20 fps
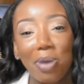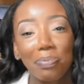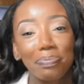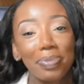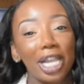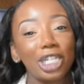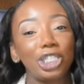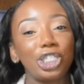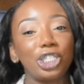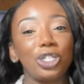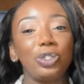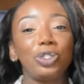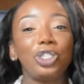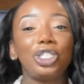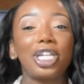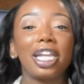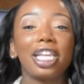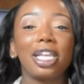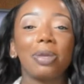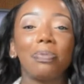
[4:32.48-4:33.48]
Make sure you
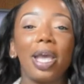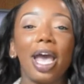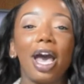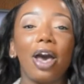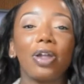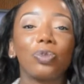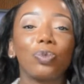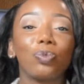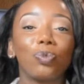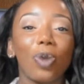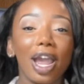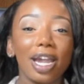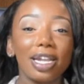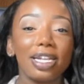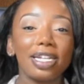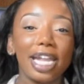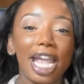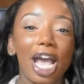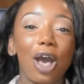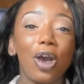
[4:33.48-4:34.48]
check him out right
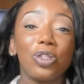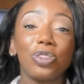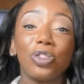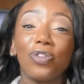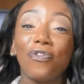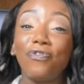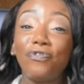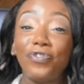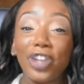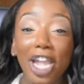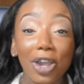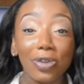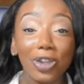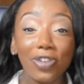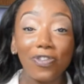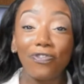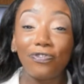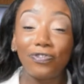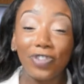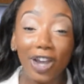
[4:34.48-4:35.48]
now in the
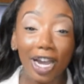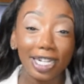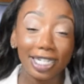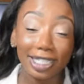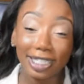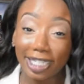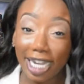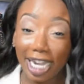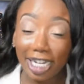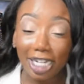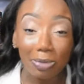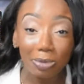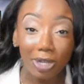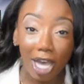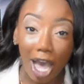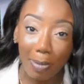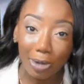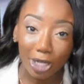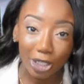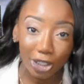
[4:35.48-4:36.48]
very funny stand-up
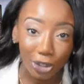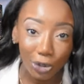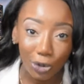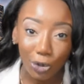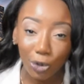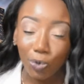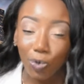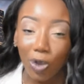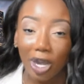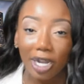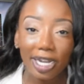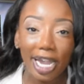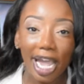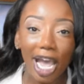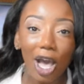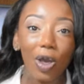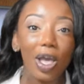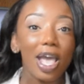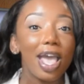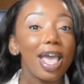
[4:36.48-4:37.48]
comedy tour What
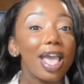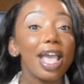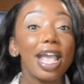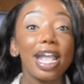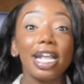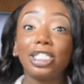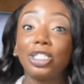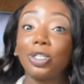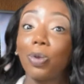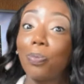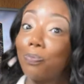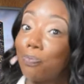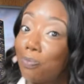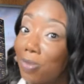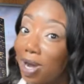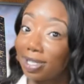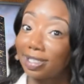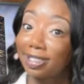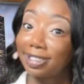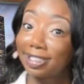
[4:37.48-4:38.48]
Now. It's a
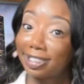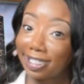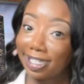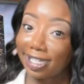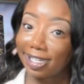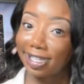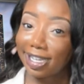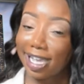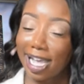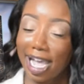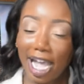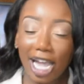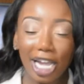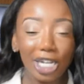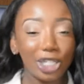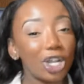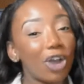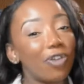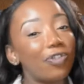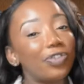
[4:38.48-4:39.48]
must-see.
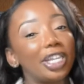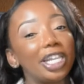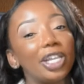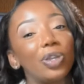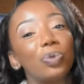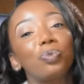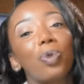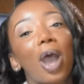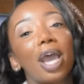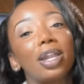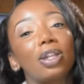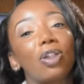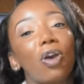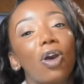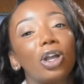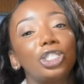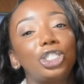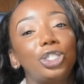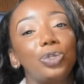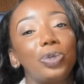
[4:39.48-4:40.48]
And don't forget, Ride
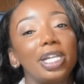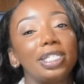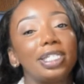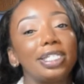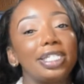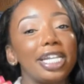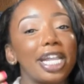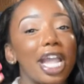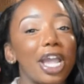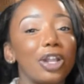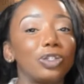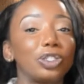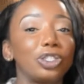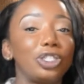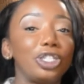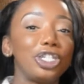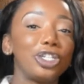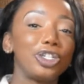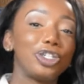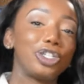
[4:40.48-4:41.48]
Along 2 his theaters
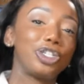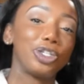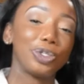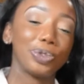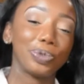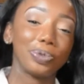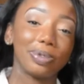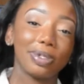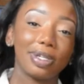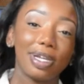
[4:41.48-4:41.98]
near you.